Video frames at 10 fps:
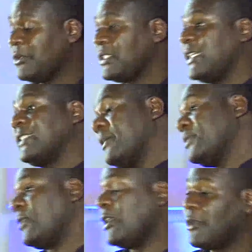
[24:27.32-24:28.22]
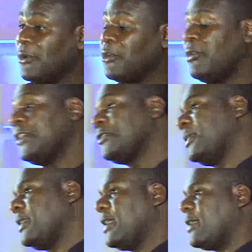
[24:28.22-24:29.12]
because there are times where you're not going
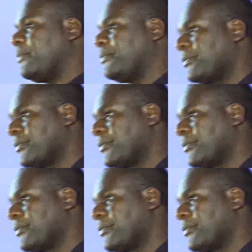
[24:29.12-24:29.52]
to be there.